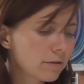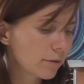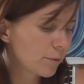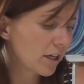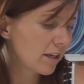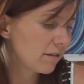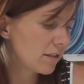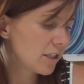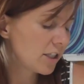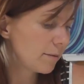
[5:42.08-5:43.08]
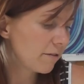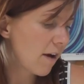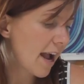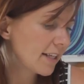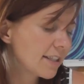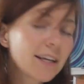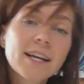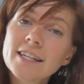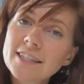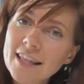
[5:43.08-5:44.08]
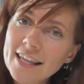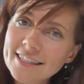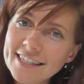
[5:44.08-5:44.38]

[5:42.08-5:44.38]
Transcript: what a stupid phrase. So this